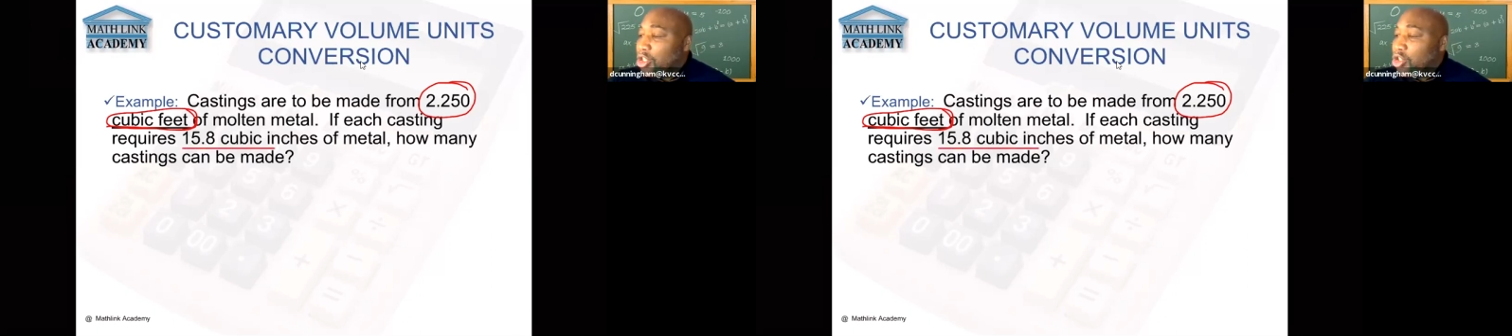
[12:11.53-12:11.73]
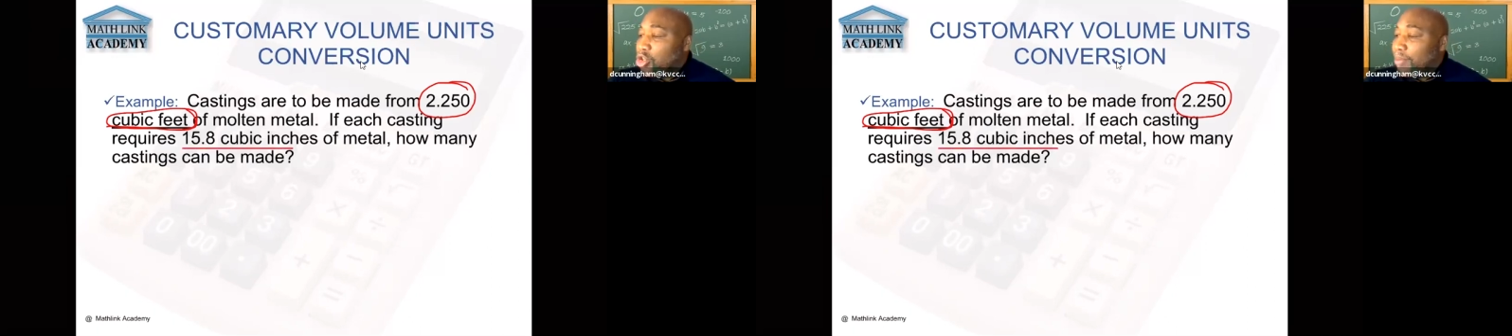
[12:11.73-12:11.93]

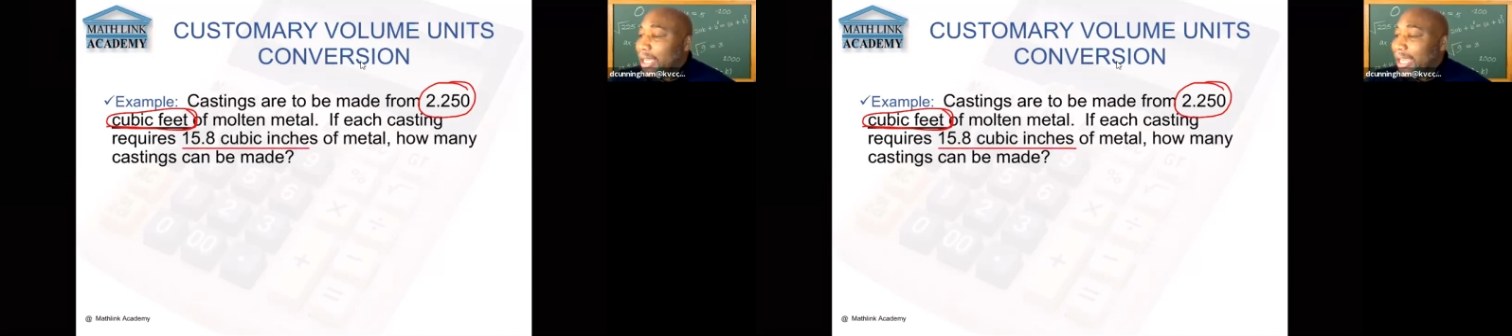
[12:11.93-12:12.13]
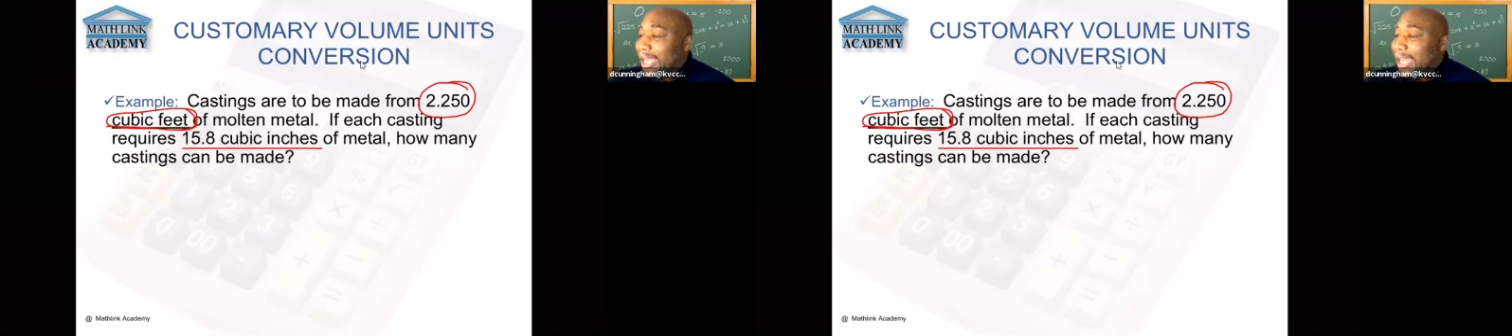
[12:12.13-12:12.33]
cubic
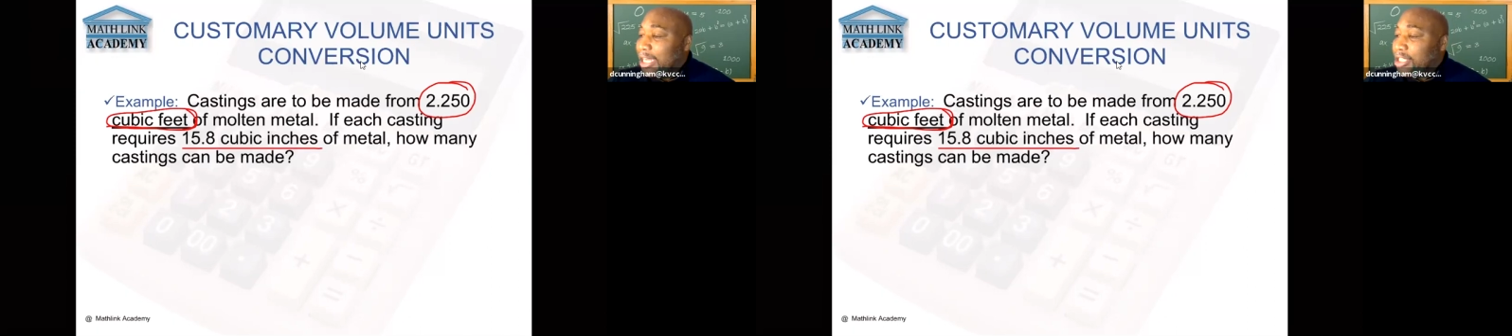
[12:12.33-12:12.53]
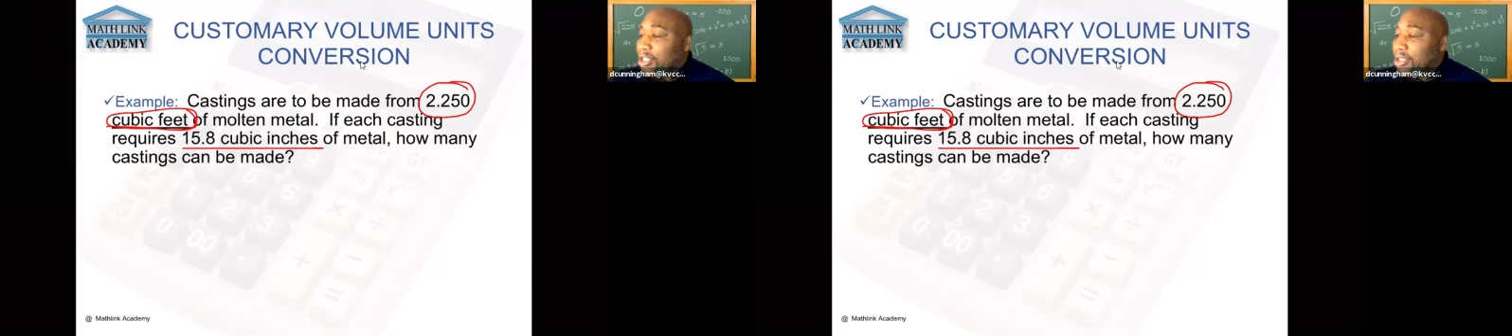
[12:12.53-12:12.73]

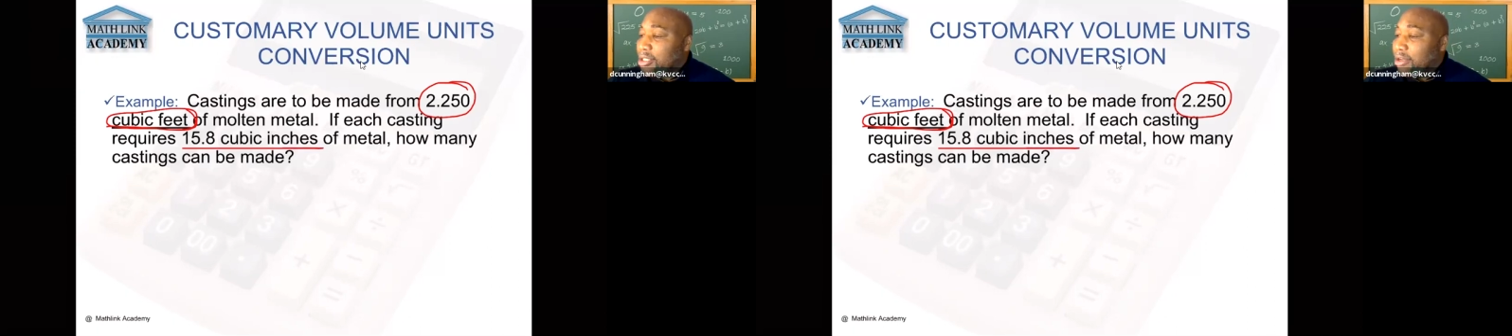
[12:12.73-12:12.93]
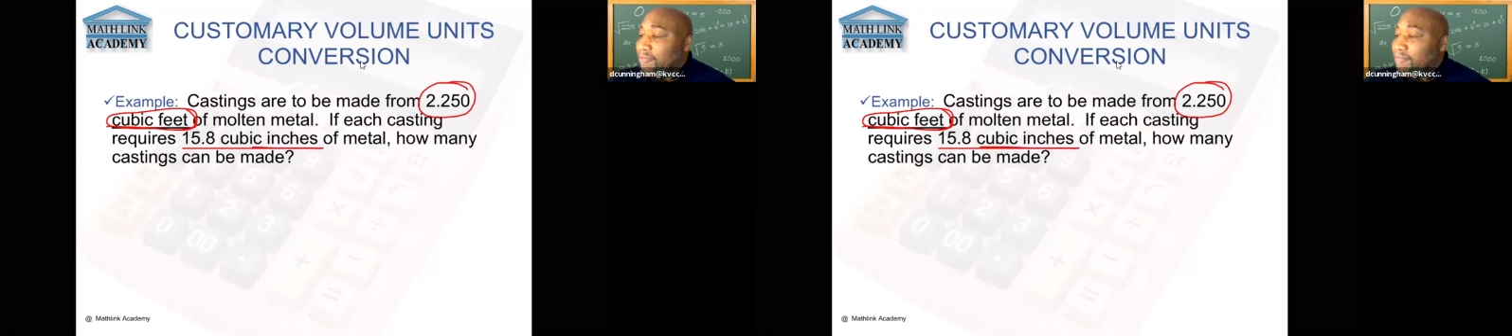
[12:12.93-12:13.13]
inches
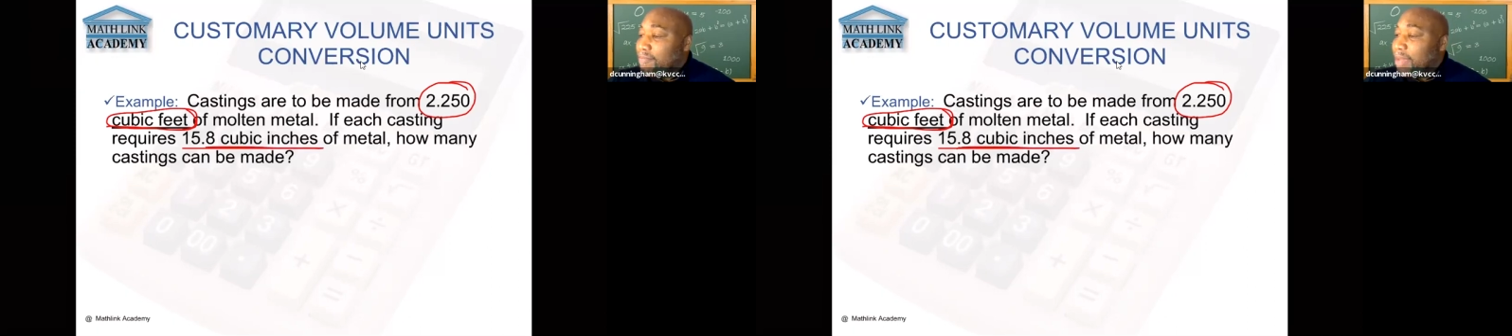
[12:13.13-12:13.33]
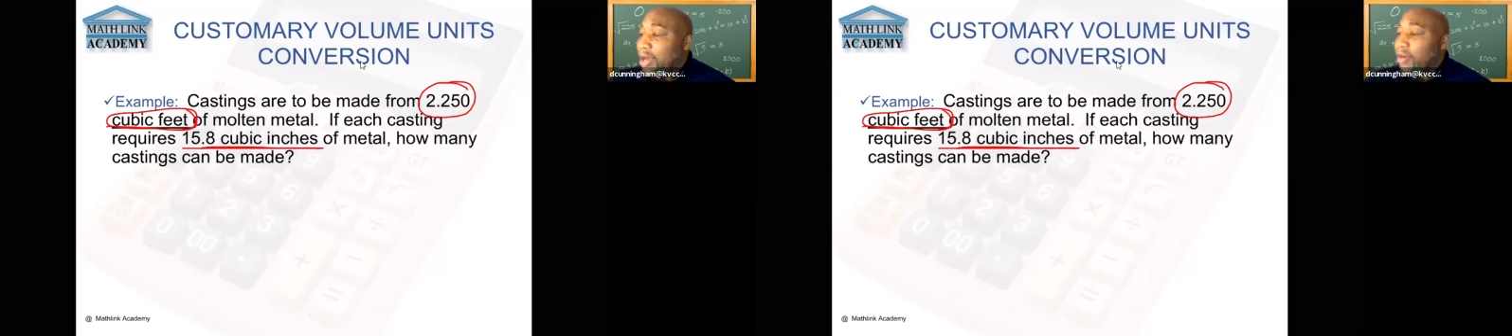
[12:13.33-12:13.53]
of
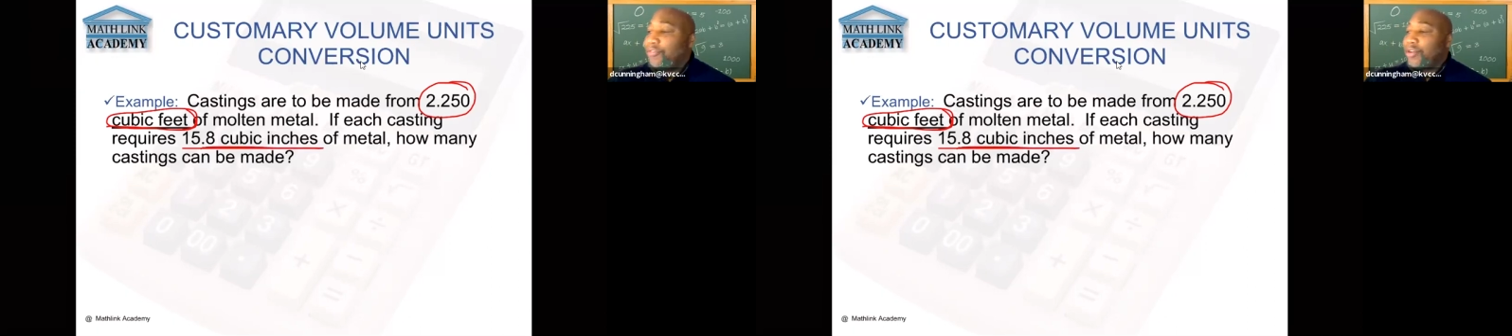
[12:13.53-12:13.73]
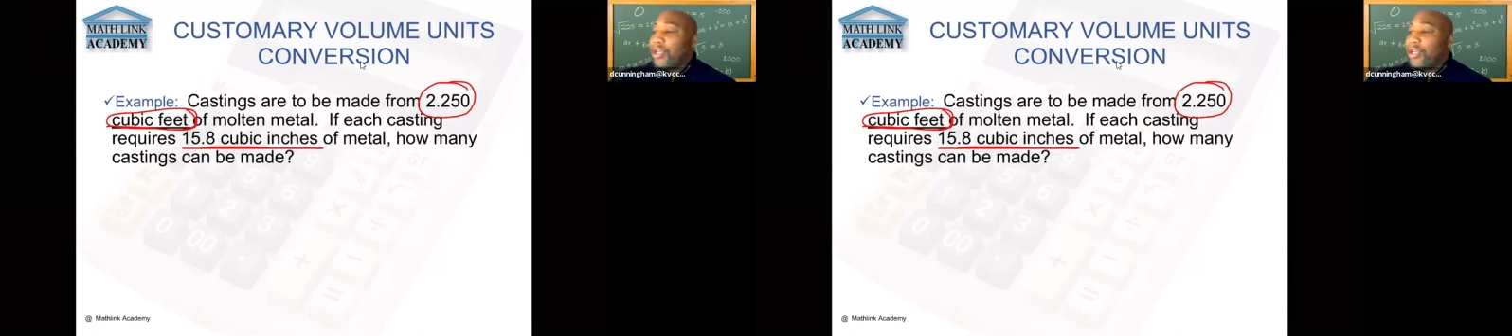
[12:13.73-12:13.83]
metal for